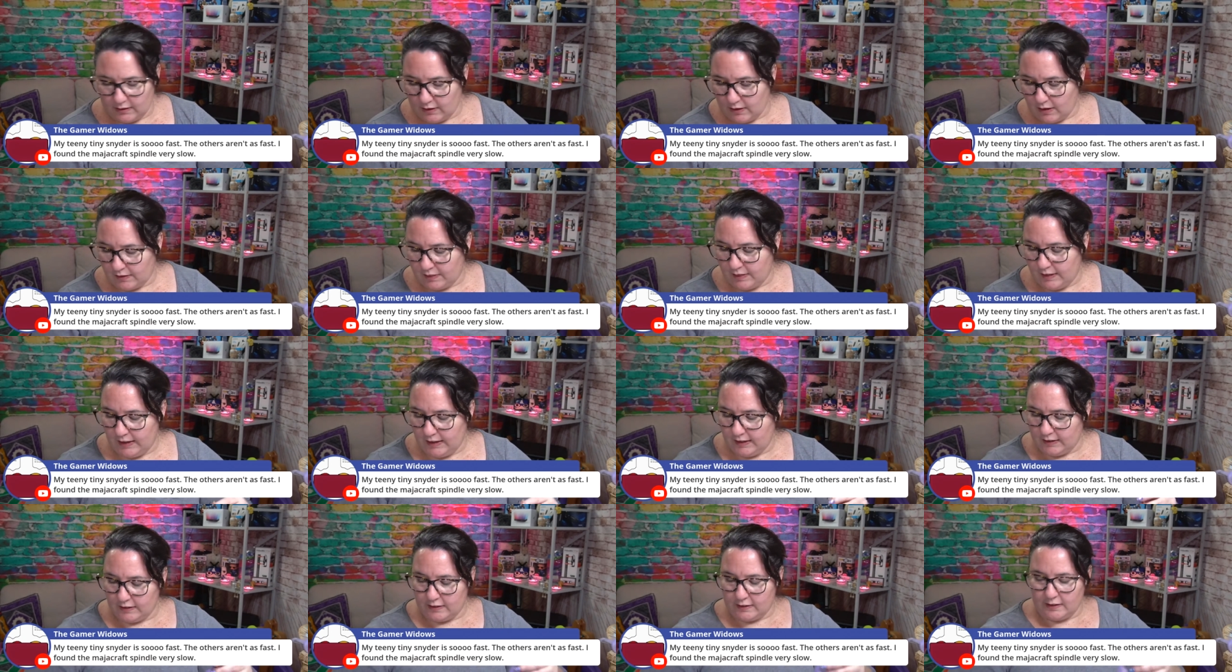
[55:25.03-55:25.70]
I
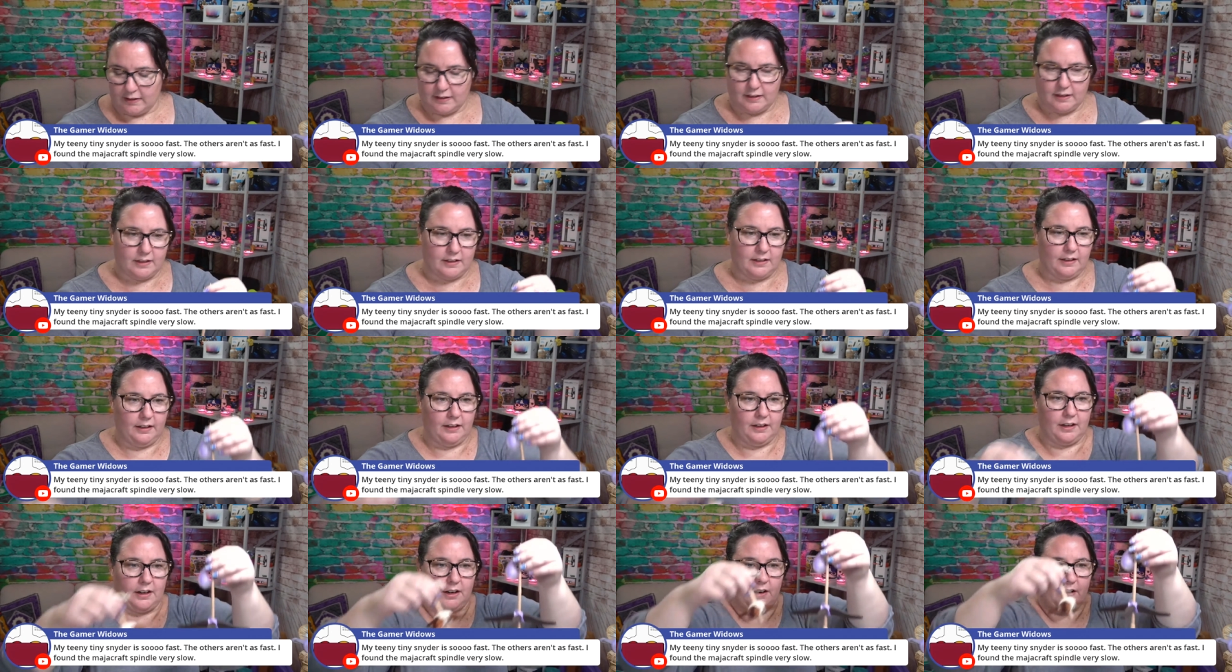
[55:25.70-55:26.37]
think,
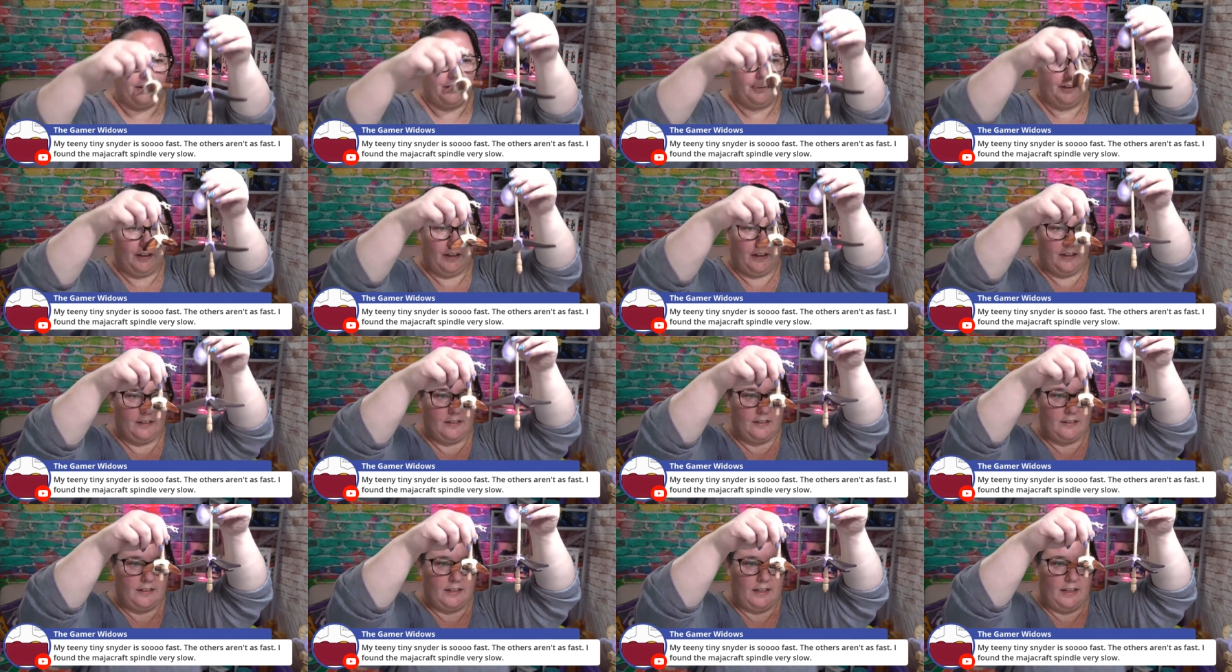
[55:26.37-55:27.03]
you know, you
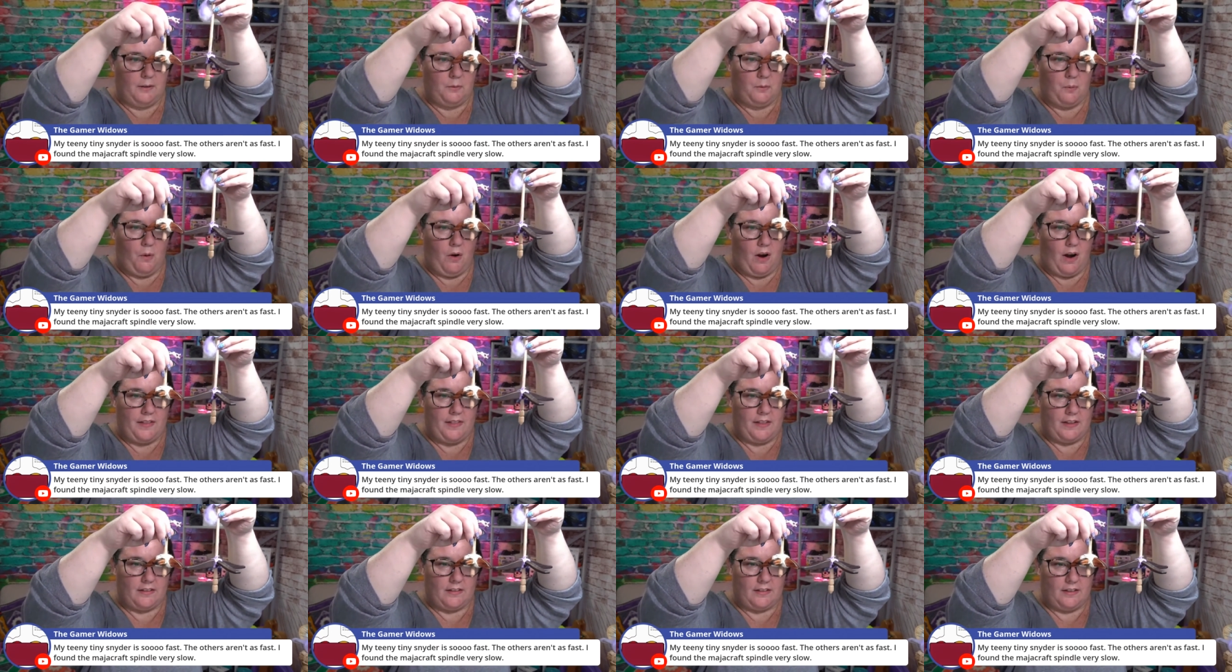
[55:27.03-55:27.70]
can see
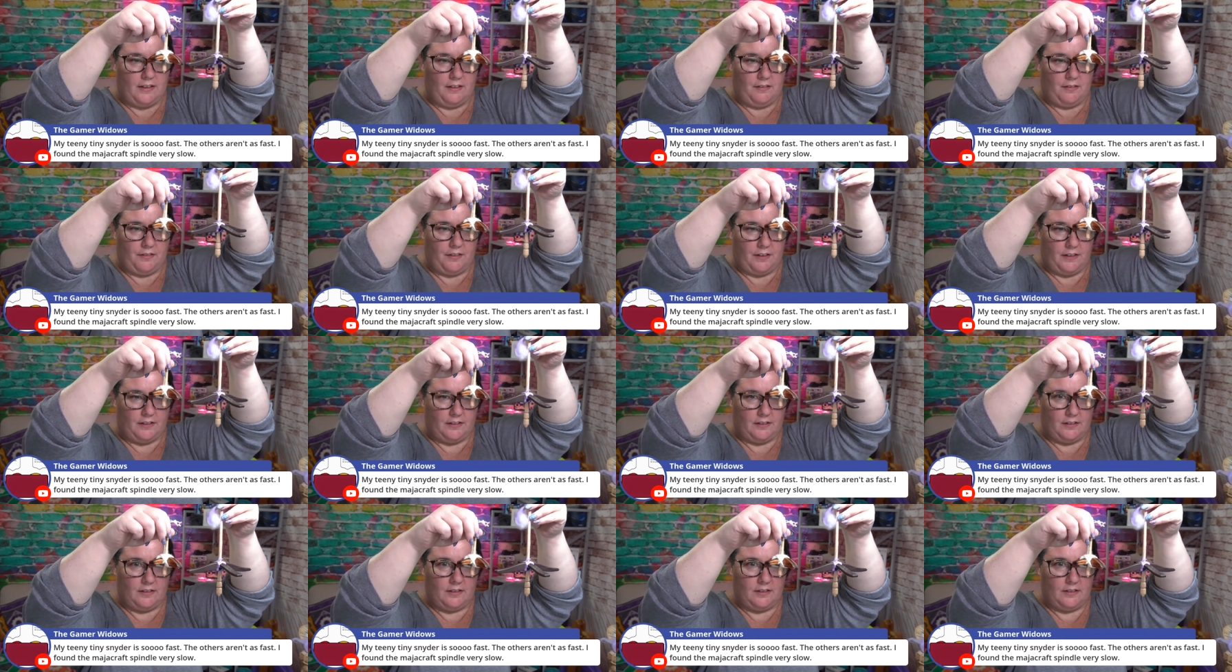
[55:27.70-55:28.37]
why there's a
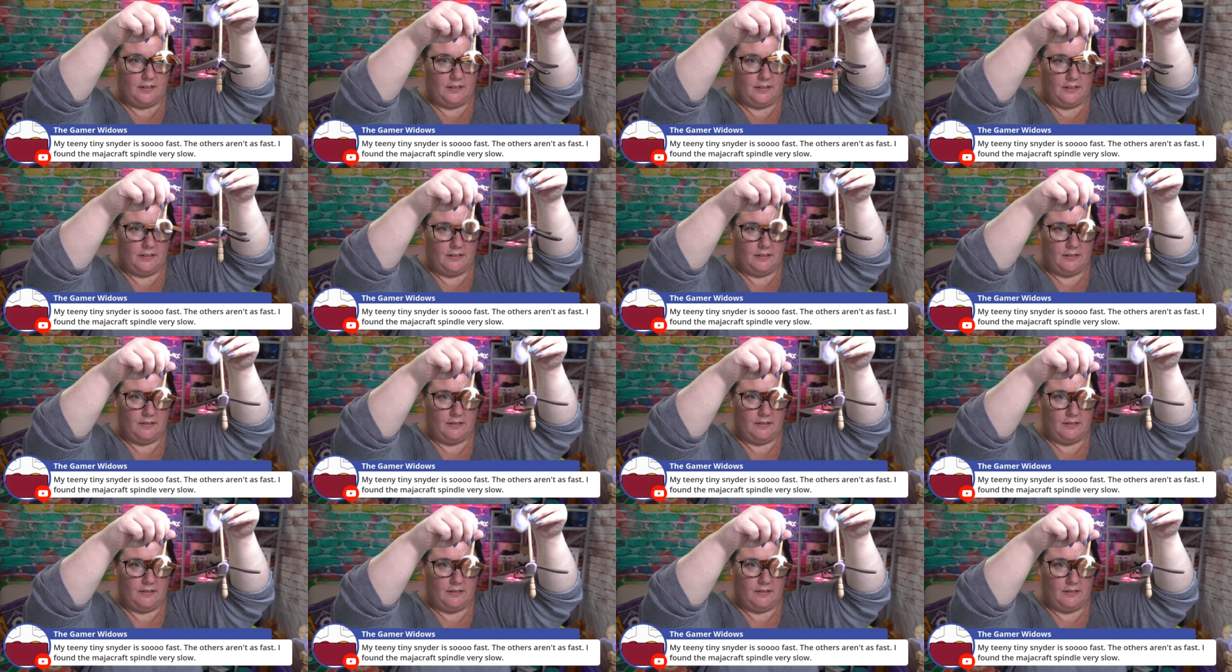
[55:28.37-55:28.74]
difference.